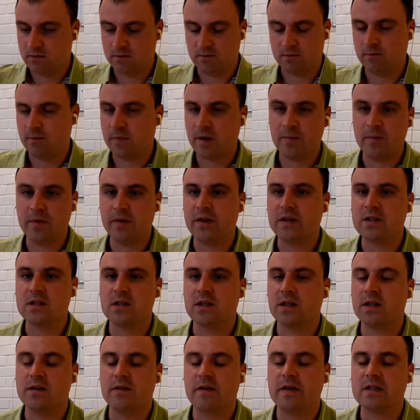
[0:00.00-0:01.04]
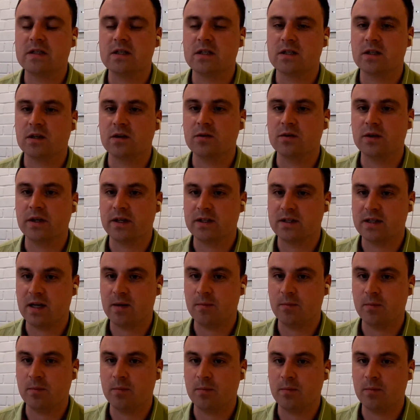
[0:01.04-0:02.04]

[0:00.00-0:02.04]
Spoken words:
Maybe this is a good example.